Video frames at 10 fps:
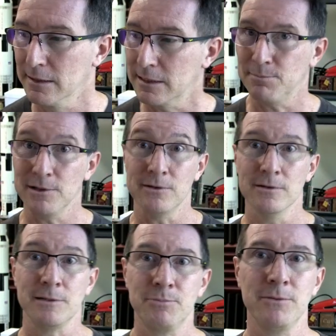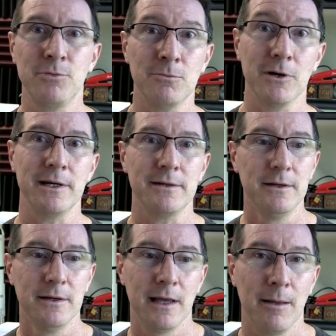A couple of early people might
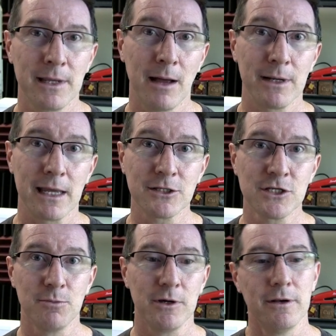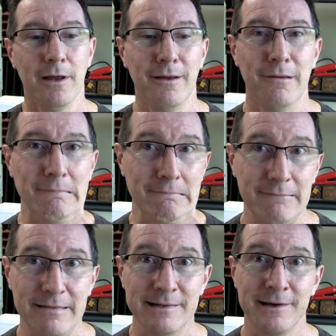come a gutser, but
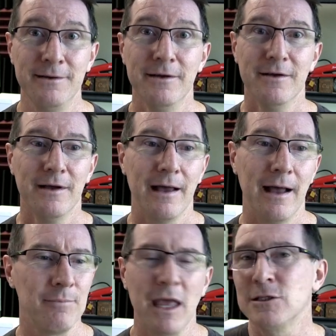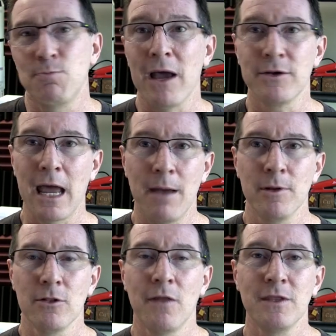it's bound to happen.